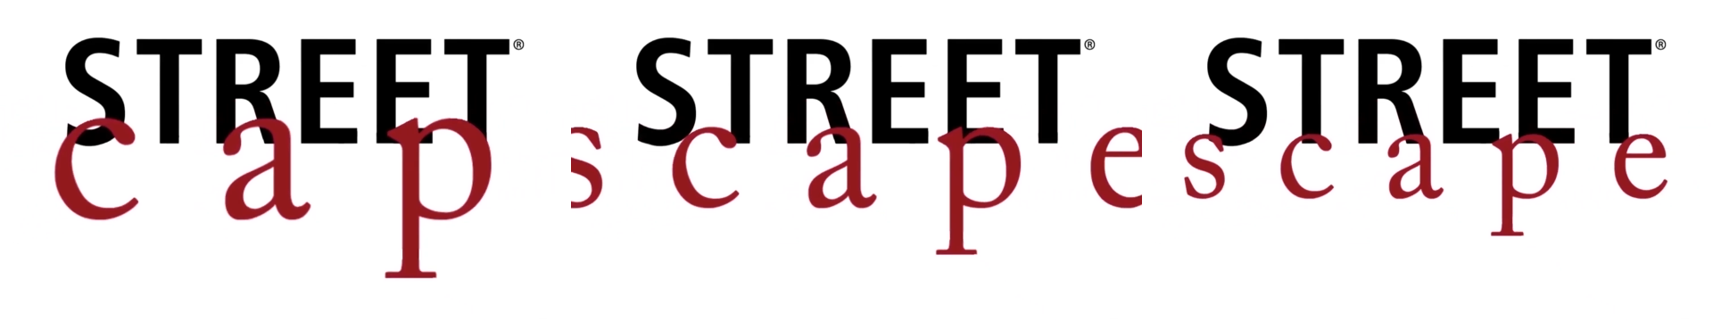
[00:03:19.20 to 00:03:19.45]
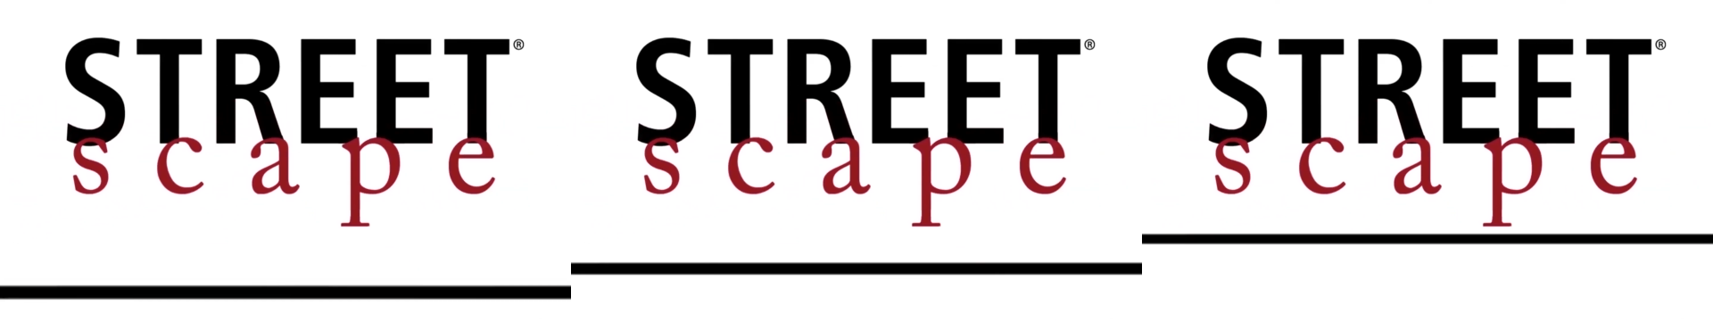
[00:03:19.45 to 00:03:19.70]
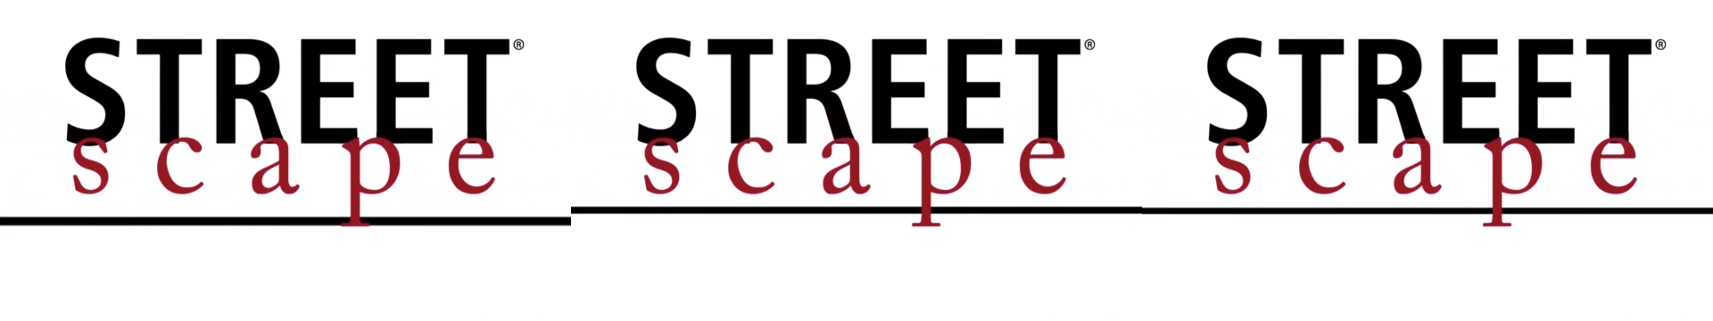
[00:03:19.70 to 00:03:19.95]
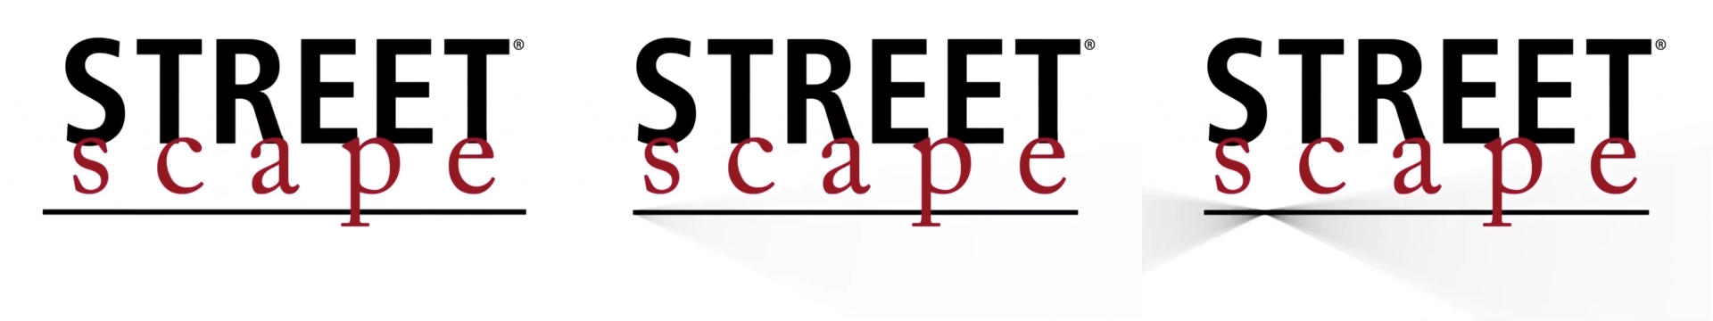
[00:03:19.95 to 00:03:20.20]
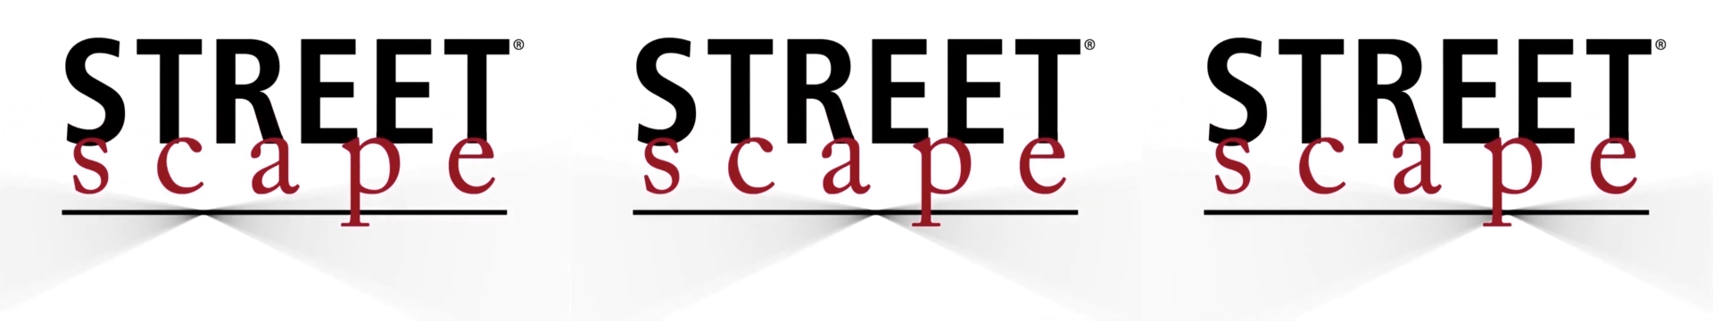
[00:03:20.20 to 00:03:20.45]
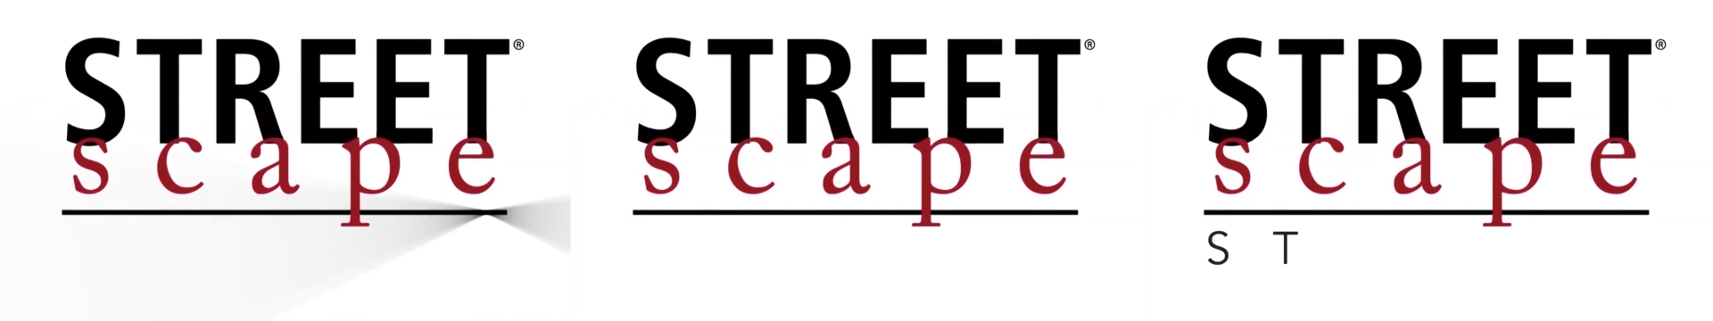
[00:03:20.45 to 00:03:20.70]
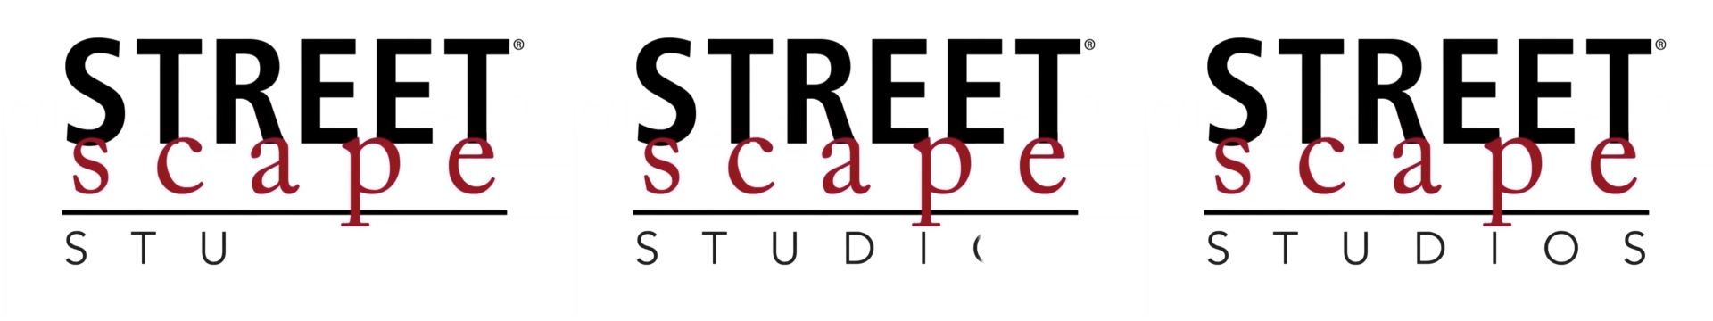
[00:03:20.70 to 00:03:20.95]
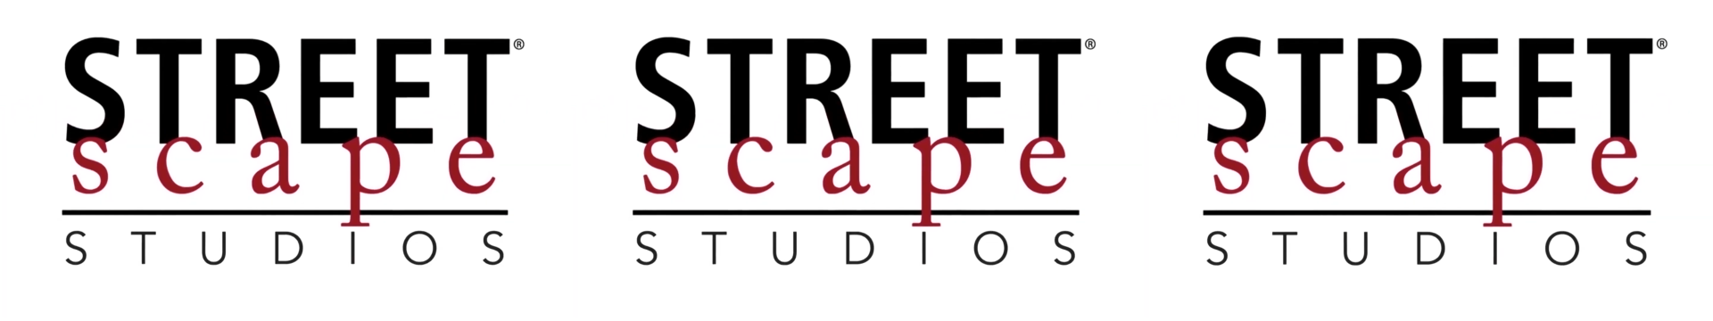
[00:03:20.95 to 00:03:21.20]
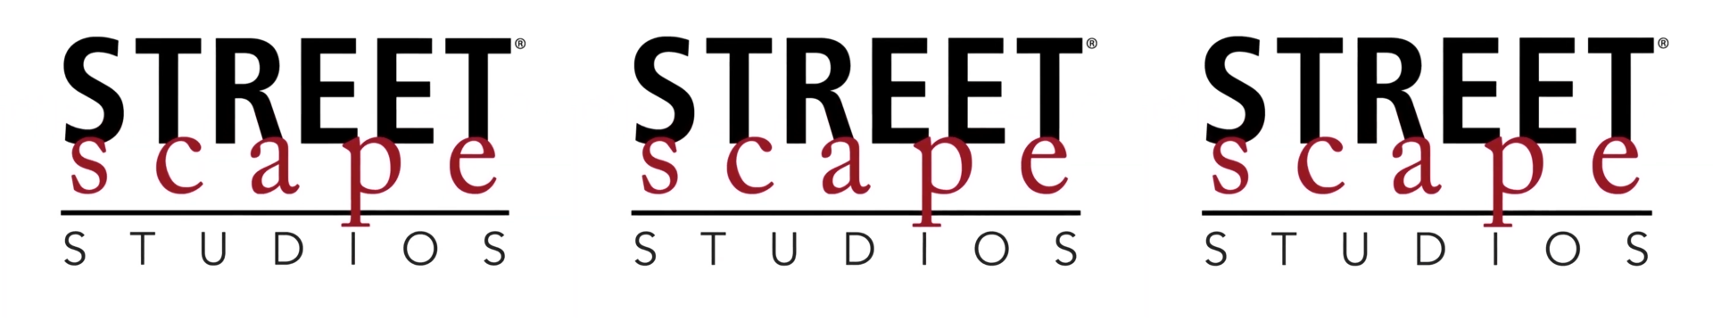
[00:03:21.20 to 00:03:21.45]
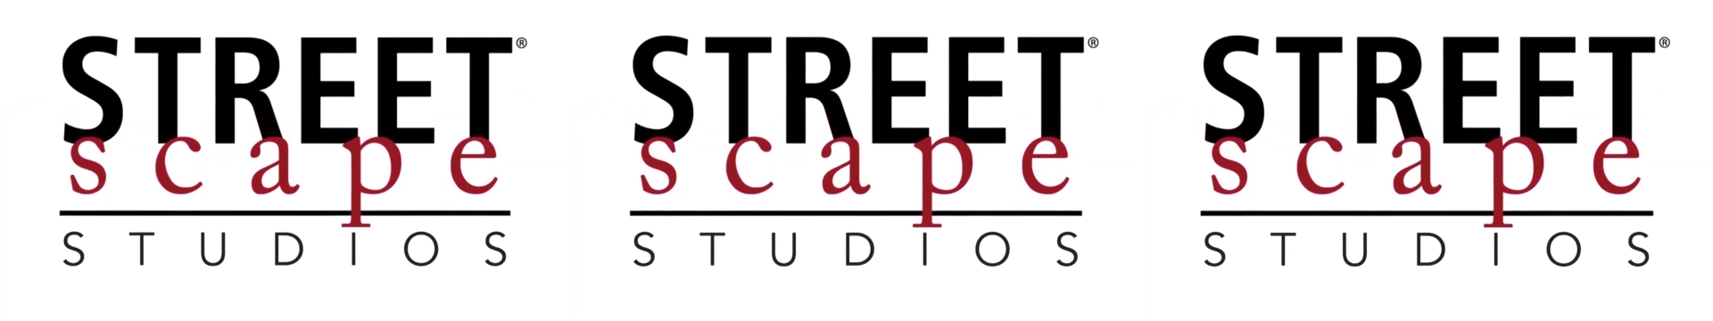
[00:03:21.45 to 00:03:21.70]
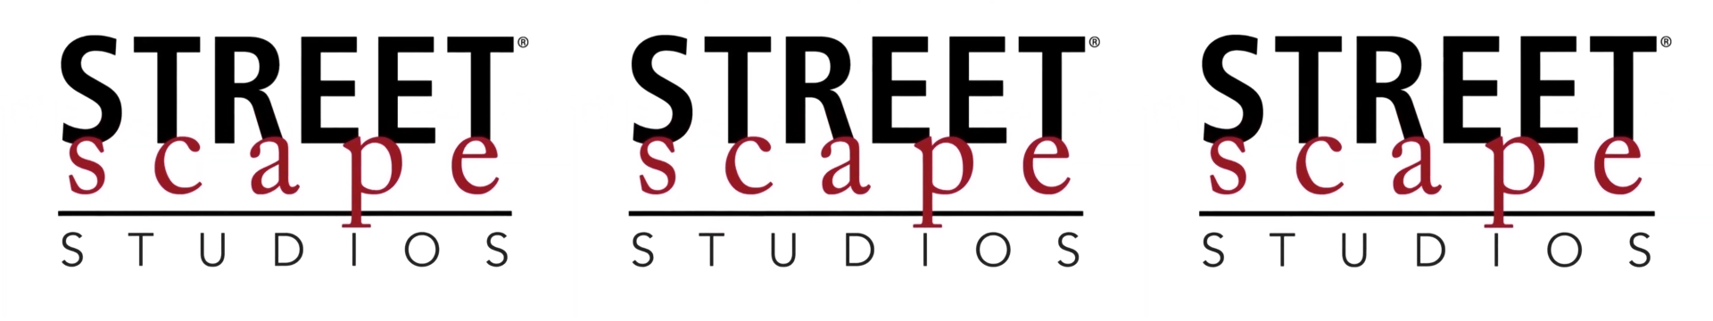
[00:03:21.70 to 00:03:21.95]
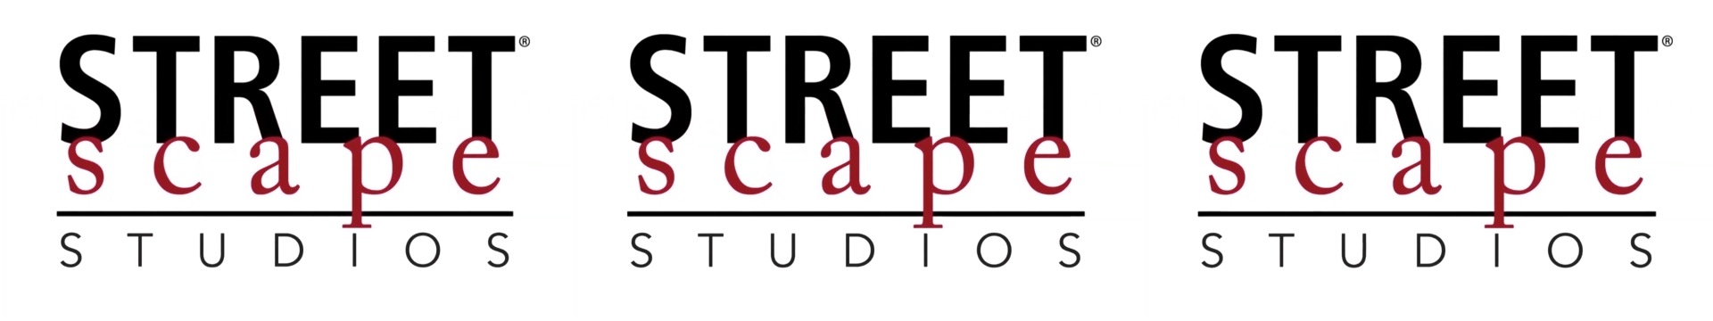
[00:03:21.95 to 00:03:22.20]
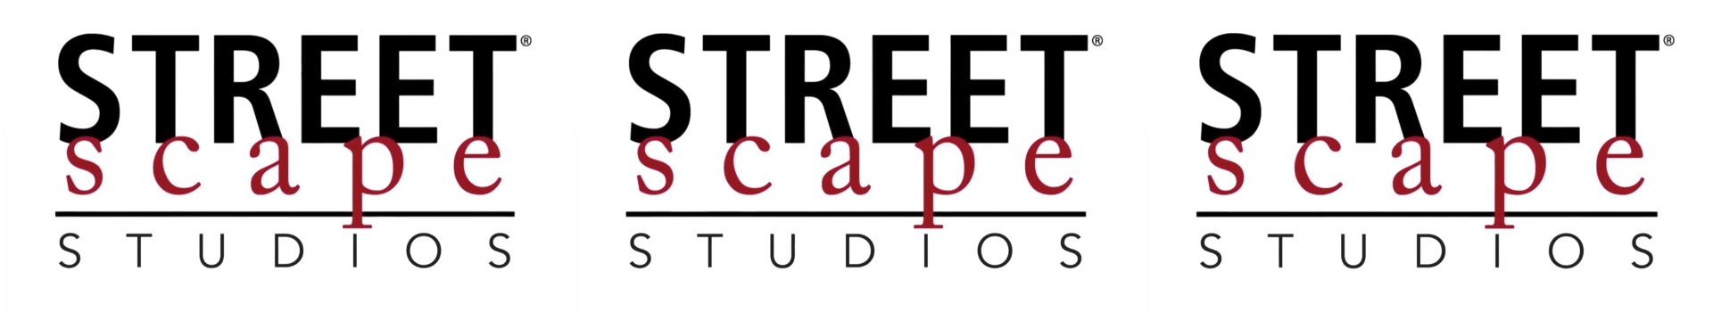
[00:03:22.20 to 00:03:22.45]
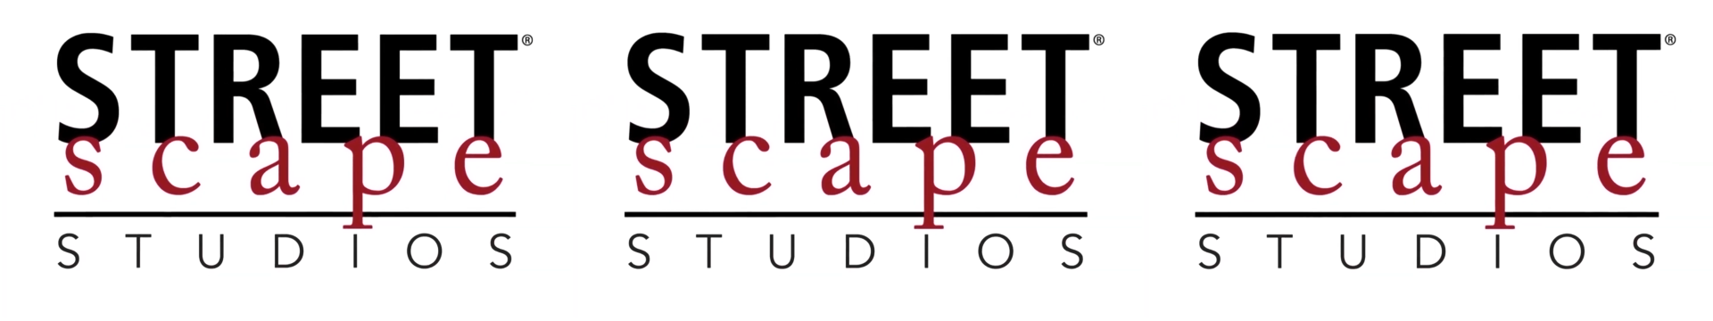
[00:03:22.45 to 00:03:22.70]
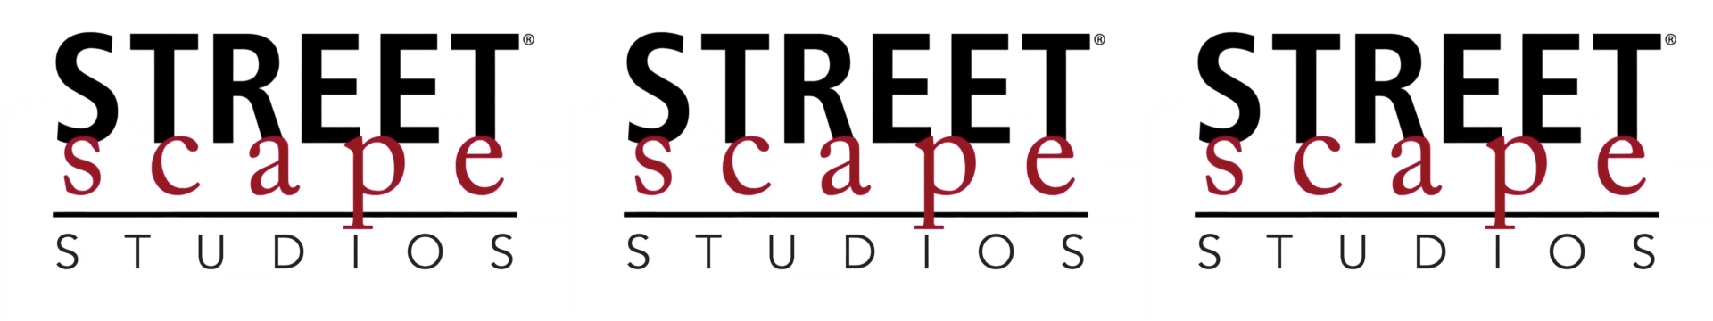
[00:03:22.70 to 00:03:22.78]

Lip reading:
(no speaker visible)